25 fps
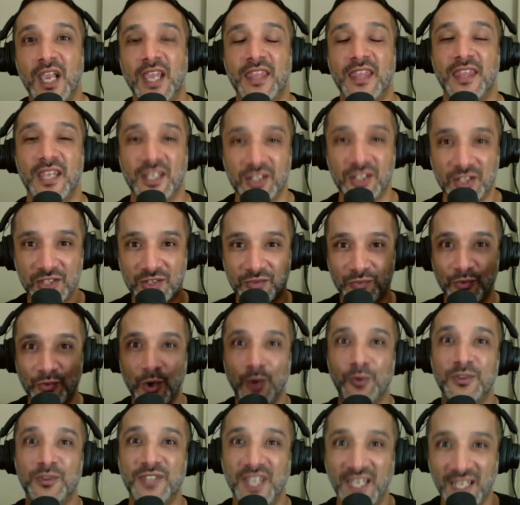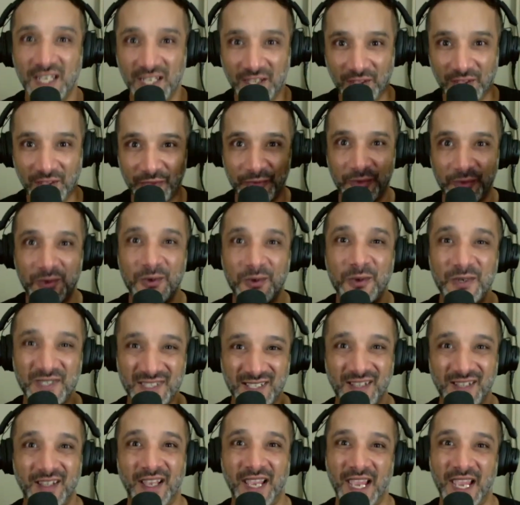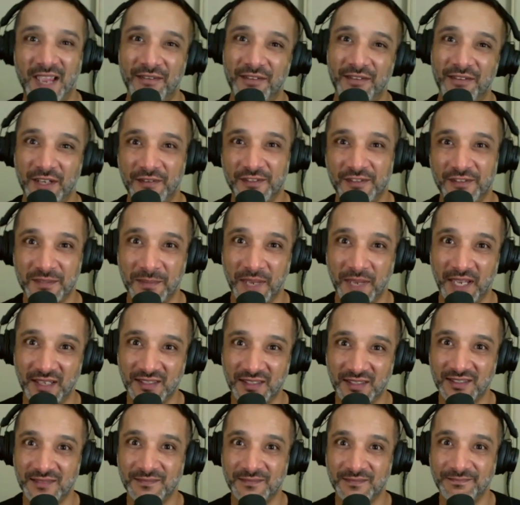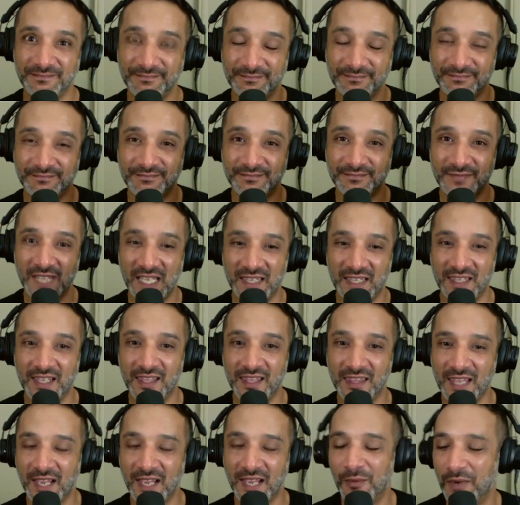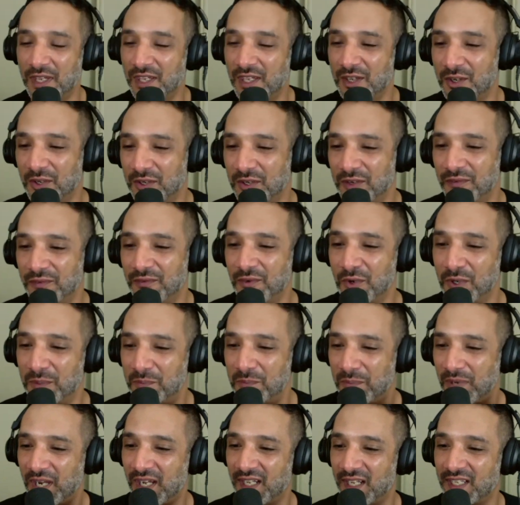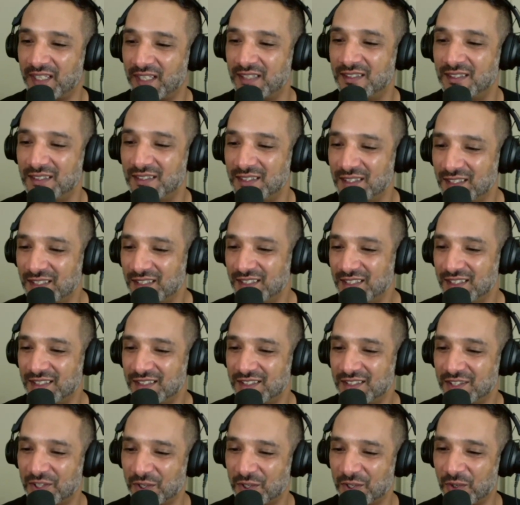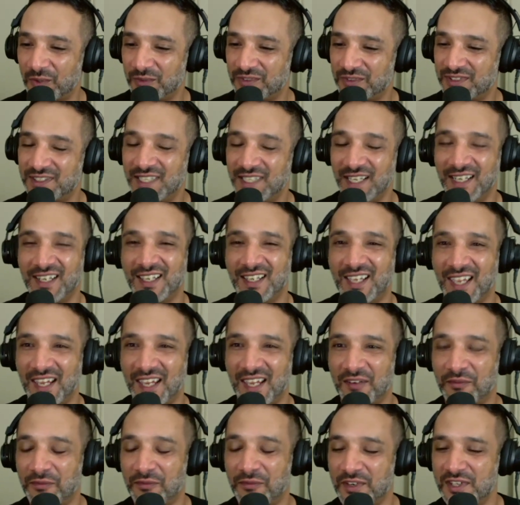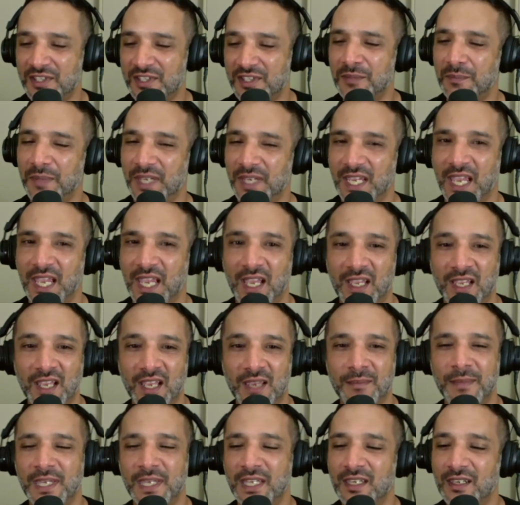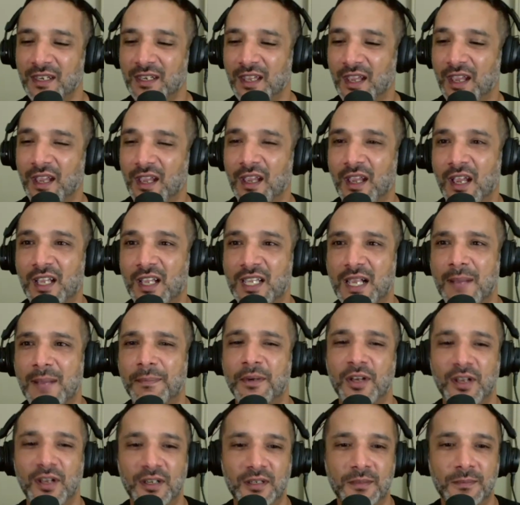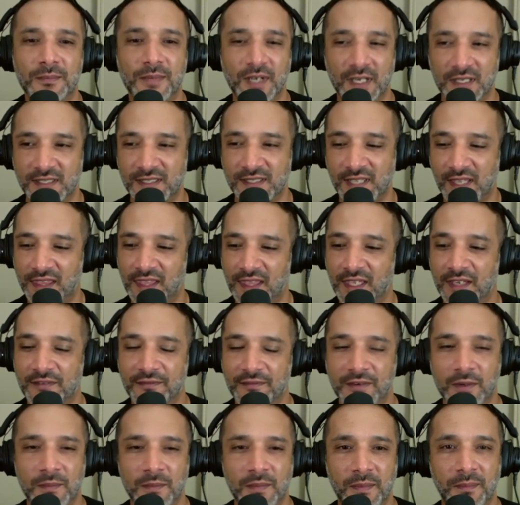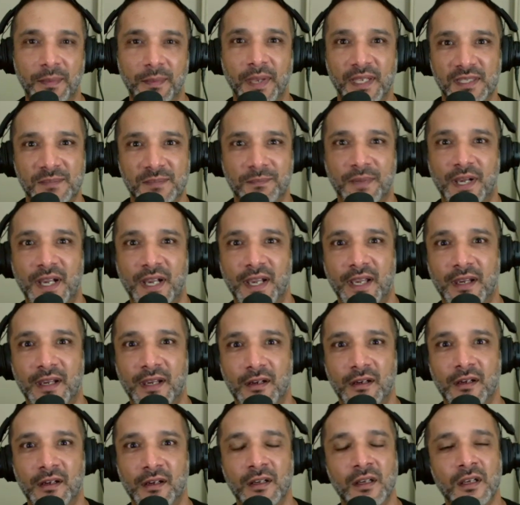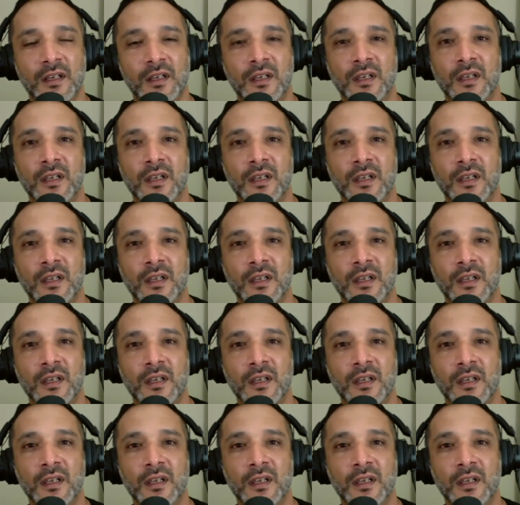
and then just rotate it through until I have enough space. And then that way you can avoid buying your own dedicated freezer. But yeah, I mean, a couple $100, I think, from Best Buy or